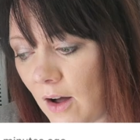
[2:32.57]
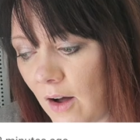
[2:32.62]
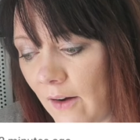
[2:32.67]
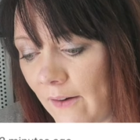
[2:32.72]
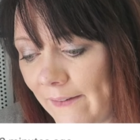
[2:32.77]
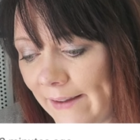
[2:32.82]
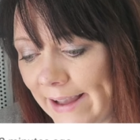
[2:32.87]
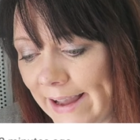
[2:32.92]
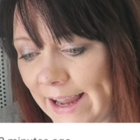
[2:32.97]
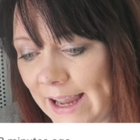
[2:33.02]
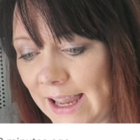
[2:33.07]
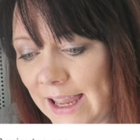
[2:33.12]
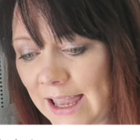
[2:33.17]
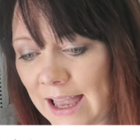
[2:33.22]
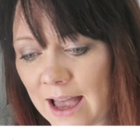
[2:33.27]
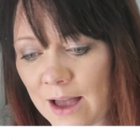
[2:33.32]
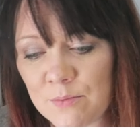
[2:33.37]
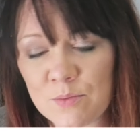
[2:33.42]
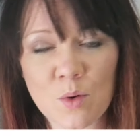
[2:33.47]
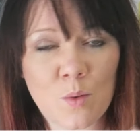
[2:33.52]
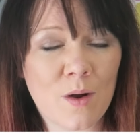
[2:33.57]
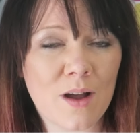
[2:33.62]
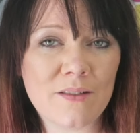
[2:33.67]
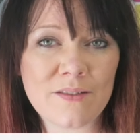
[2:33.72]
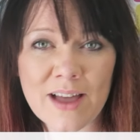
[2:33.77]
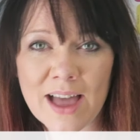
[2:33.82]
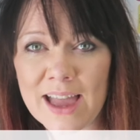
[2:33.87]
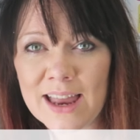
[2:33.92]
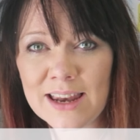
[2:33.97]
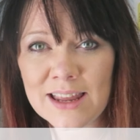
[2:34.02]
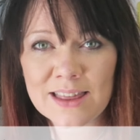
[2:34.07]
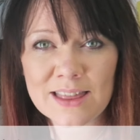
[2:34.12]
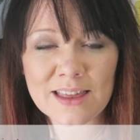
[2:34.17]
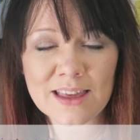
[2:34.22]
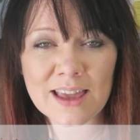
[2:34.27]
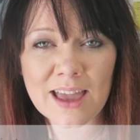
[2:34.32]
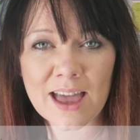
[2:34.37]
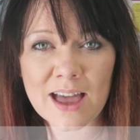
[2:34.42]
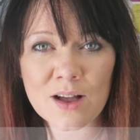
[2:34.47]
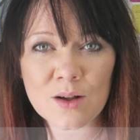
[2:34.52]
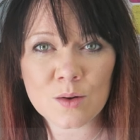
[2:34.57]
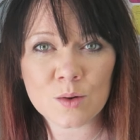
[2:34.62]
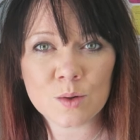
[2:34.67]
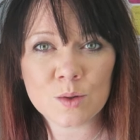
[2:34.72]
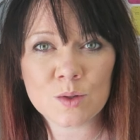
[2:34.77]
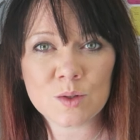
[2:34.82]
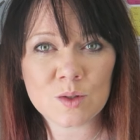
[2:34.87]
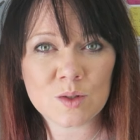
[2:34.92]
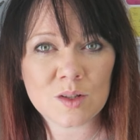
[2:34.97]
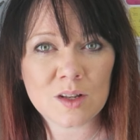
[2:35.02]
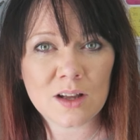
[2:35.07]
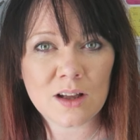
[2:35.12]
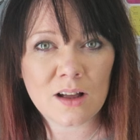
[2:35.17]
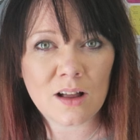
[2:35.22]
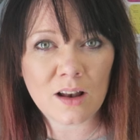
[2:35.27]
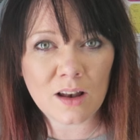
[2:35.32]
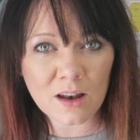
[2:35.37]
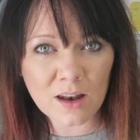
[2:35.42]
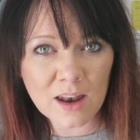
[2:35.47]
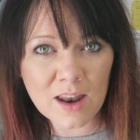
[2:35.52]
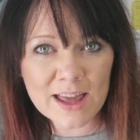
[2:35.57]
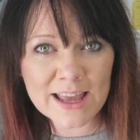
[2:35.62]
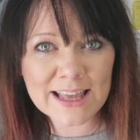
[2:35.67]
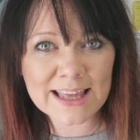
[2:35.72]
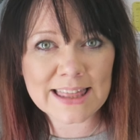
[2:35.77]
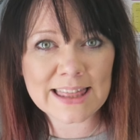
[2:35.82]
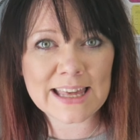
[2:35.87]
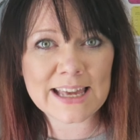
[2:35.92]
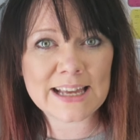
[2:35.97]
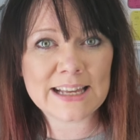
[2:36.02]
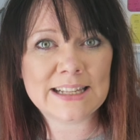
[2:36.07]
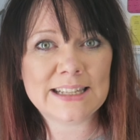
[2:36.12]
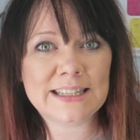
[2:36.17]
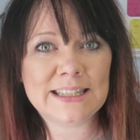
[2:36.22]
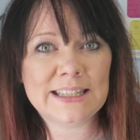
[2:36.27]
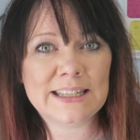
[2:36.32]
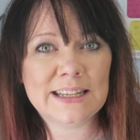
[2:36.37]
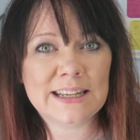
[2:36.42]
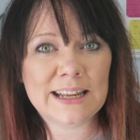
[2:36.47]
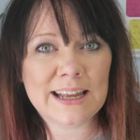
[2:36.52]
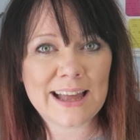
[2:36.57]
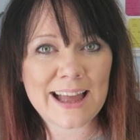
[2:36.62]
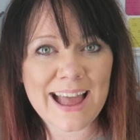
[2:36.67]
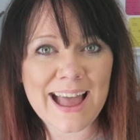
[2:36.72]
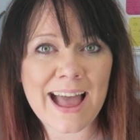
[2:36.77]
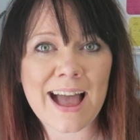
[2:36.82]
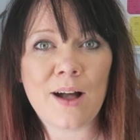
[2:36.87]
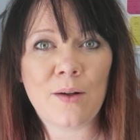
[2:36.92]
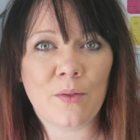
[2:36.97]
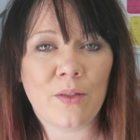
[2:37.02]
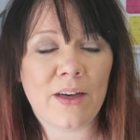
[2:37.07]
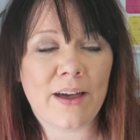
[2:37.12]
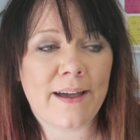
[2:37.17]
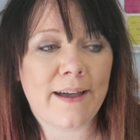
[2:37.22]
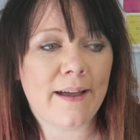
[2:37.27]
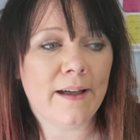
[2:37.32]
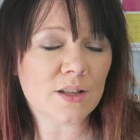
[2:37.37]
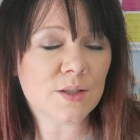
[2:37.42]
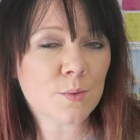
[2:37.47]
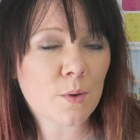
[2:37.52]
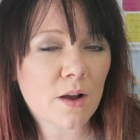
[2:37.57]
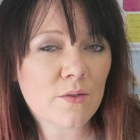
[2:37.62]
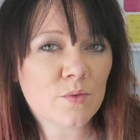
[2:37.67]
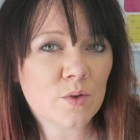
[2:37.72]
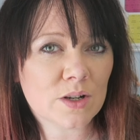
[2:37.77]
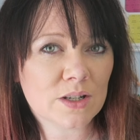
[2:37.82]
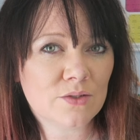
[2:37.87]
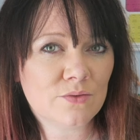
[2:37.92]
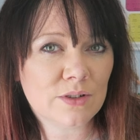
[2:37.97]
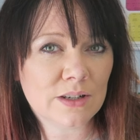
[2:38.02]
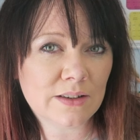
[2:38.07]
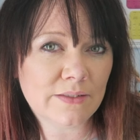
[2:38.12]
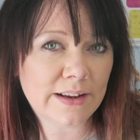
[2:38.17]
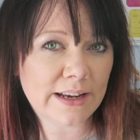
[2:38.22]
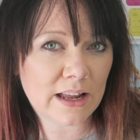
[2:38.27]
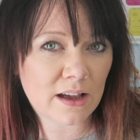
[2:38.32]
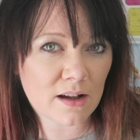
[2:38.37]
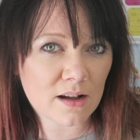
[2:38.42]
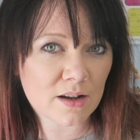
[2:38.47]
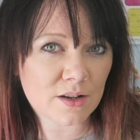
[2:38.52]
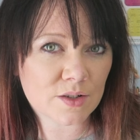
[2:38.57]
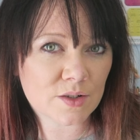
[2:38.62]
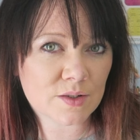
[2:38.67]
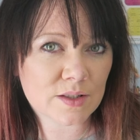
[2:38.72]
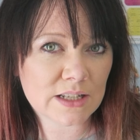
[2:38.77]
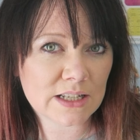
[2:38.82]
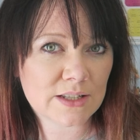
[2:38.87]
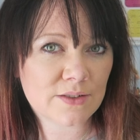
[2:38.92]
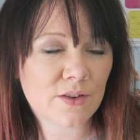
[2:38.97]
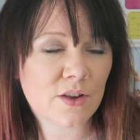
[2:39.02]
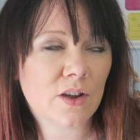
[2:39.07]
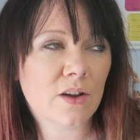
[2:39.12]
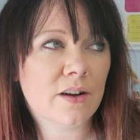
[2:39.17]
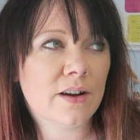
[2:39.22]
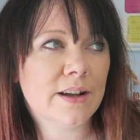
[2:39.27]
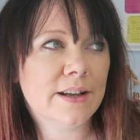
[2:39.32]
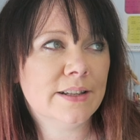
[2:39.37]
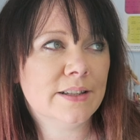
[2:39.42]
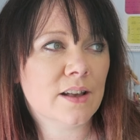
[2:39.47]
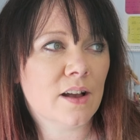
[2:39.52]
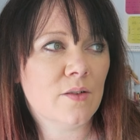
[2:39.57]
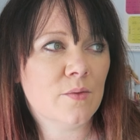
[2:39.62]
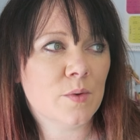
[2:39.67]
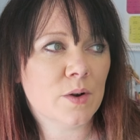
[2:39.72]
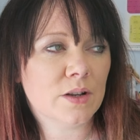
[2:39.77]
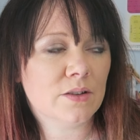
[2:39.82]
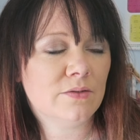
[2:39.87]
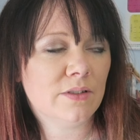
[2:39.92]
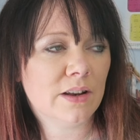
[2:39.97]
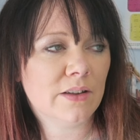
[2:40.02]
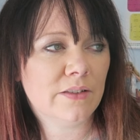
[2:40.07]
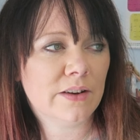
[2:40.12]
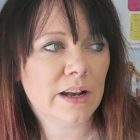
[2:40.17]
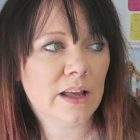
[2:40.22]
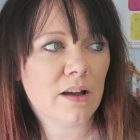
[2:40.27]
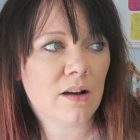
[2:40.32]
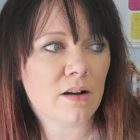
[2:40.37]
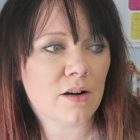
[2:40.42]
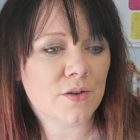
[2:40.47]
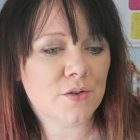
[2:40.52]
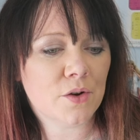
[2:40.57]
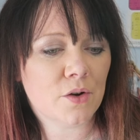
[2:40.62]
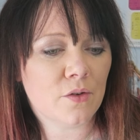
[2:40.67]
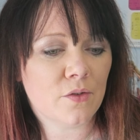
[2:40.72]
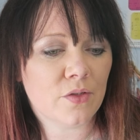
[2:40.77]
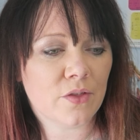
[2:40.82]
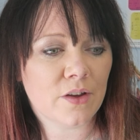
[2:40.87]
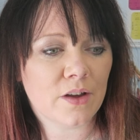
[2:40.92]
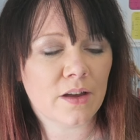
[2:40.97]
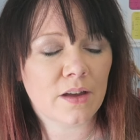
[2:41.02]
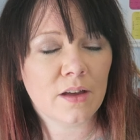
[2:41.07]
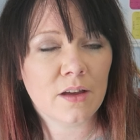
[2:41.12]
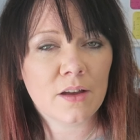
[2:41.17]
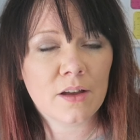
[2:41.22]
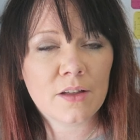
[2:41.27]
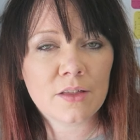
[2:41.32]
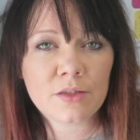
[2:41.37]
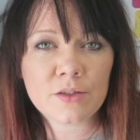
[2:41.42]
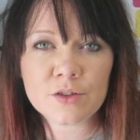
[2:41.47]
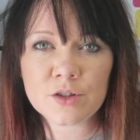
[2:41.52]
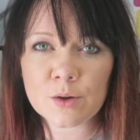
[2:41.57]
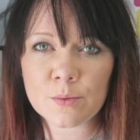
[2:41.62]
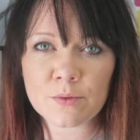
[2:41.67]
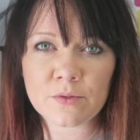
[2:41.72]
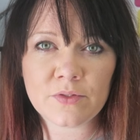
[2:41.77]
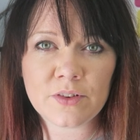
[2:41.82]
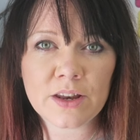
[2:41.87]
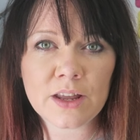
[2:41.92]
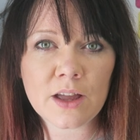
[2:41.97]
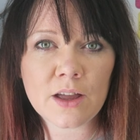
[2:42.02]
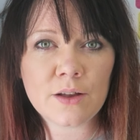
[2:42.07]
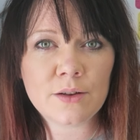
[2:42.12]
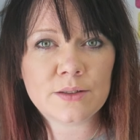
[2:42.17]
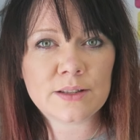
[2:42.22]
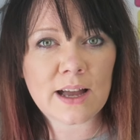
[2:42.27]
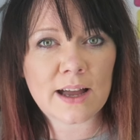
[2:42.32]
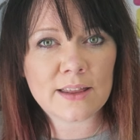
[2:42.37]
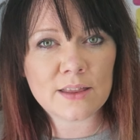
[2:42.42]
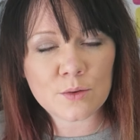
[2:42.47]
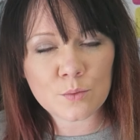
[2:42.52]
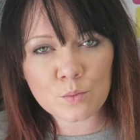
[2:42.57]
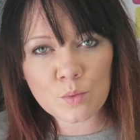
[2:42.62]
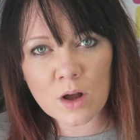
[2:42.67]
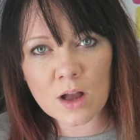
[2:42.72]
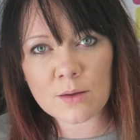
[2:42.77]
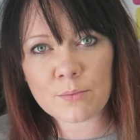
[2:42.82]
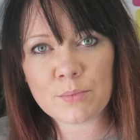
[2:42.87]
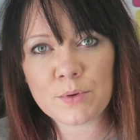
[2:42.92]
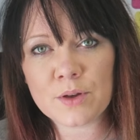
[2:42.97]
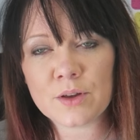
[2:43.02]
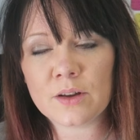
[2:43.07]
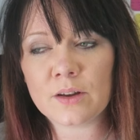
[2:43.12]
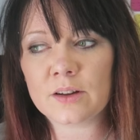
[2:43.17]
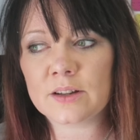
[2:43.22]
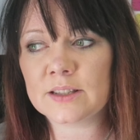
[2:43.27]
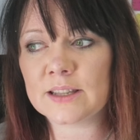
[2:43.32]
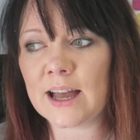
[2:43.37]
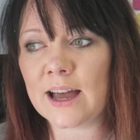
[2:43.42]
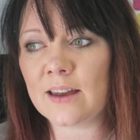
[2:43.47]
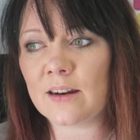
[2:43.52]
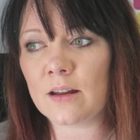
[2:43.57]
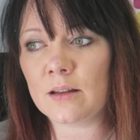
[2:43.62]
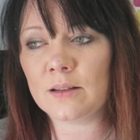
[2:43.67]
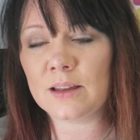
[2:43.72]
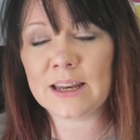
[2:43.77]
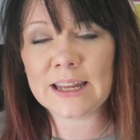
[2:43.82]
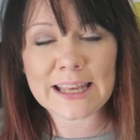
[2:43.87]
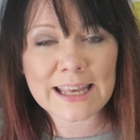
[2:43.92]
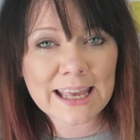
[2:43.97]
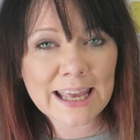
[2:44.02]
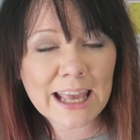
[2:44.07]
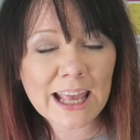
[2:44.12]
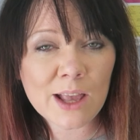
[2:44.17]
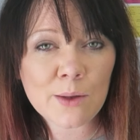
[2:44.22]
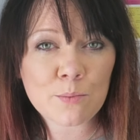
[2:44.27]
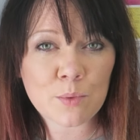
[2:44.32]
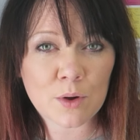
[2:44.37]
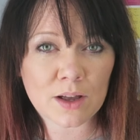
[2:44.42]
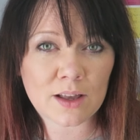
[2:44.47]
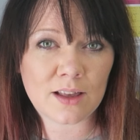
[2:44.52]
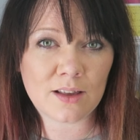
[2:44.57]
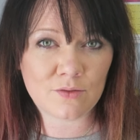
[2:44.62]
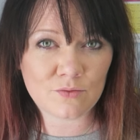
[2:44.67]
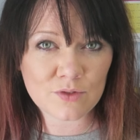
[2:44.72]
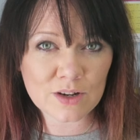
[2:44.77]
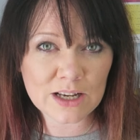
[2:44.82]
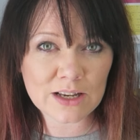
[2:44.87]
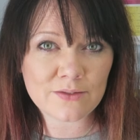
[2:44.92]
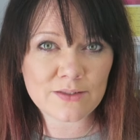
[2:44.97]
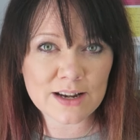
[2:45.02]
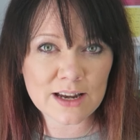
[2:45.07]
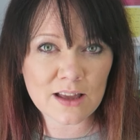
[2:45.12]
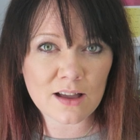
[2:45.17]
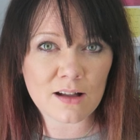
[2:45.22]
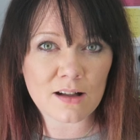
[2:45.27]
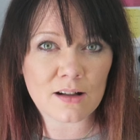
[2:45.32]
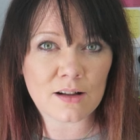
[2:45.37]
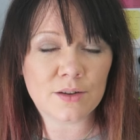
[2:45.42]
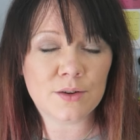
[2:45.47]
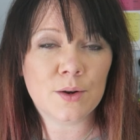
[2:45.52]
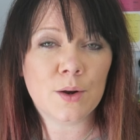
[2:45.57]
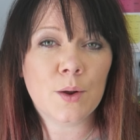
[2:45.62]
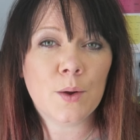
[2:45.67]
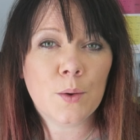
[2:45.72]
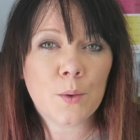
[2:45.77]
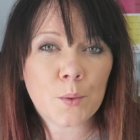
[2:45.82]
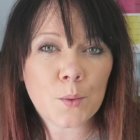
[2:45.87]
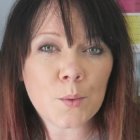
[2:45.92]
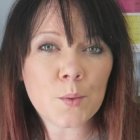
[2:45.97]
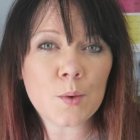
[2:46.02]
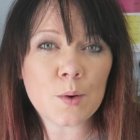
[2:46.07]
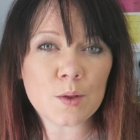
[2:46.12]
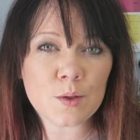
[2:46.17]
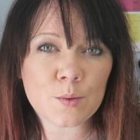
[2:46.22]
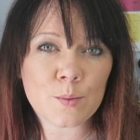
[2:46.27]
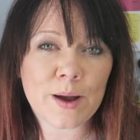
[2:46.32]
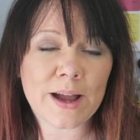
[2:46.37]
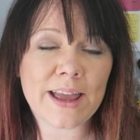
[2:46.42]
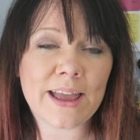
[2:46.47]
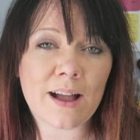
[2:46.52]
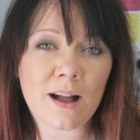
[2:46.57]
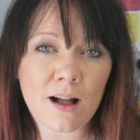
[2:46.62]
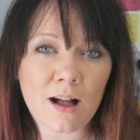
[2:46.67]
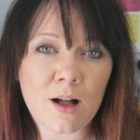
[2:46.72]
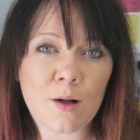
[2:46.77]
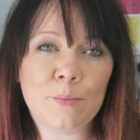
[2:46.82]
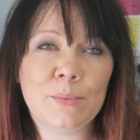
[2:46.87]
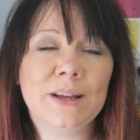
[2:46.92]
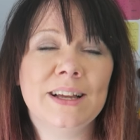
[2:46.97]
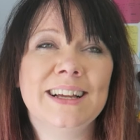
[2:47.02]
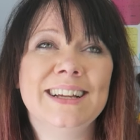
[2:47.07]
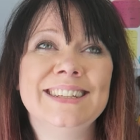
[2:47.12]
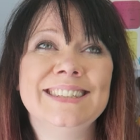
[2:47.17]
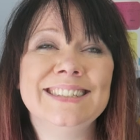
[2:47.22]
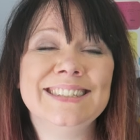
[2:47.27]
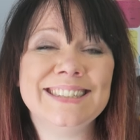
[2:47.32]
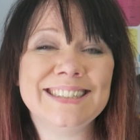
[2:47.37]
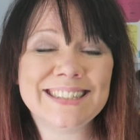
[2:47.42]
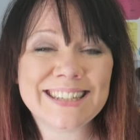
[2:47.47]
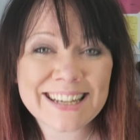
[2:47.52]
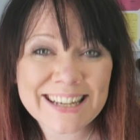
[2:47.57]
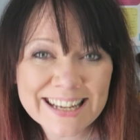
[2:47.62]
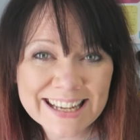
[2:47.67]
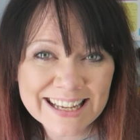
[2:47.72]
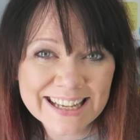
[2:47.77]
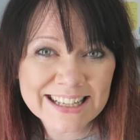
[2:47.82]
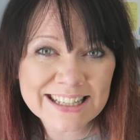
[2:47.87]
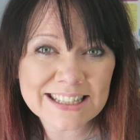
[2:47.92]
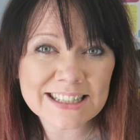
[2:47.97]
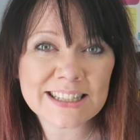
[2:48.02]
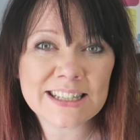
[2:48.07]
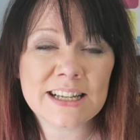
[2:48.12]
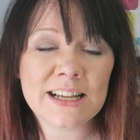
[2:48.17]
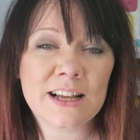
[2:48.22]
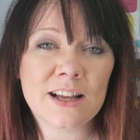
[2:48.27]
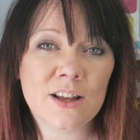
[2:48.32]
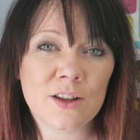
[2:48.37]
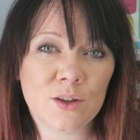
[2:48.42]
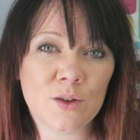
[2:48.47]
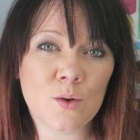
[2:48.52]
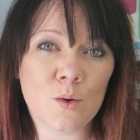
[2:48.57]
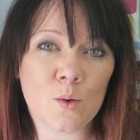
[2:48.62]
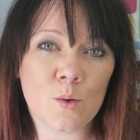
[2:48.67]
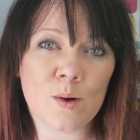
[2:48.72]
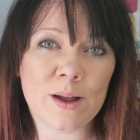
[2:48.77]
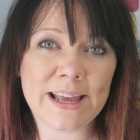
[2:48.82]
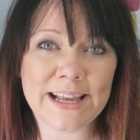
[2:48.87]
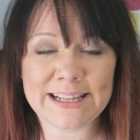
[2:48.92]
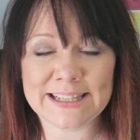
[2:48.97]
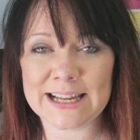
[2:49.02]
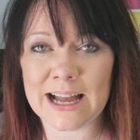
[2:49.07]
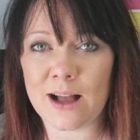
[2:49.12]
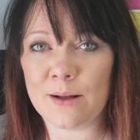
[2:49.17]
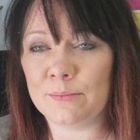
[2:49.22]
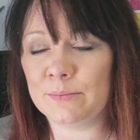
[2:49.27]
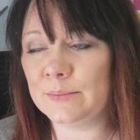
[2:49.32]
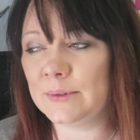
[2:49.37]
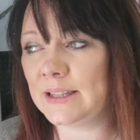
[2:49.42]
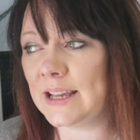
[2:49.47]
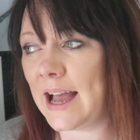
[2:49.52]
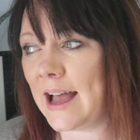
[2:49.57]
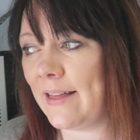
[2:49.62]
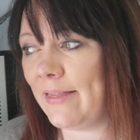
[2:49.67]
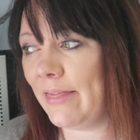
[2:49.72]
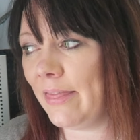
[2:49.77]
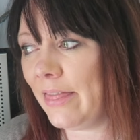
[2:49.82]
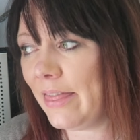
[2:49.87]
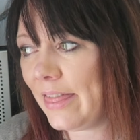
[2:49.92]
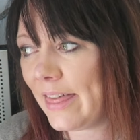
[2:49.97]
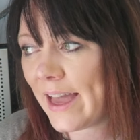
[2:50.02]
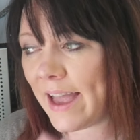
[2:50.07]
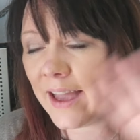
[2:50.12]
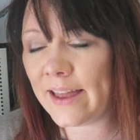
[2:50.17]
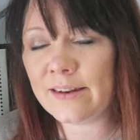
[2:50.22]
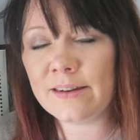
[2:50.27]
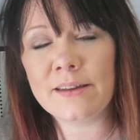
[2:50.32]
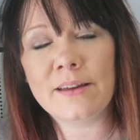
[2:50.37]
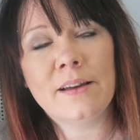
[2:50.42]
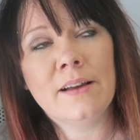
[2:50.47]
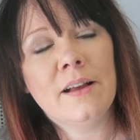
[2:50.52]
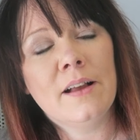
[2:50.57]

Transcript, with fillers: I am not aware of anything else like this out there. So I've worked really, really hard on these for you guys. I've worked really, really hard on the topic videos and the workbooks, and I'm going to keep working really, really hard all of the way up until your exams, and then